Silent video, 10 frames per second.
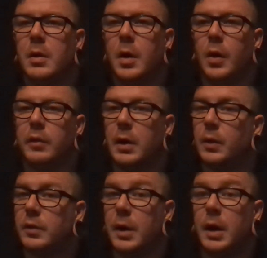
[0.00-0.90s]
However, I
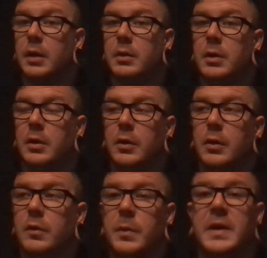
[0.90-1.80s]
was not in a
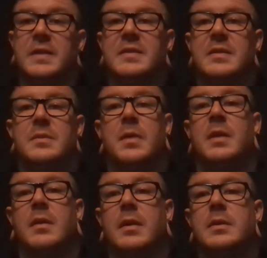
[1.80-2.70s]
good space
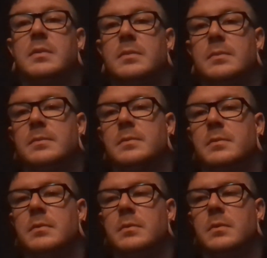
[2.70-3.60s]
mentally.
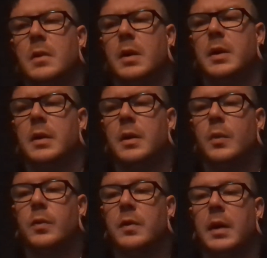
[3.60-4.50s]
I
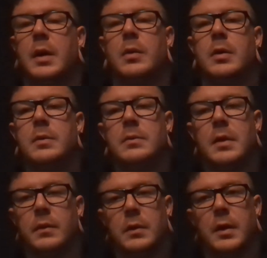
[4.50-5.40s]
was angry
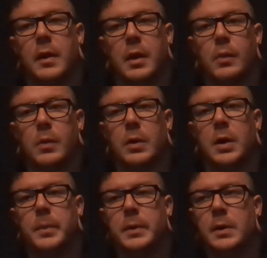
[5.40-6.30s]
every day that I woke
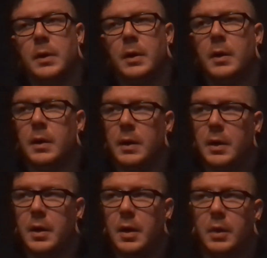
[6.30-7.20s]
up
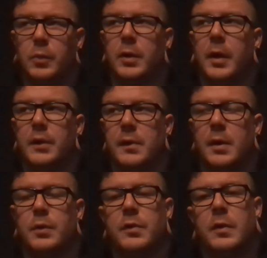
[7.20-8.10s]
and realized that I
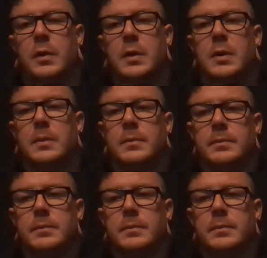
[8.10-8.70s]
was still here.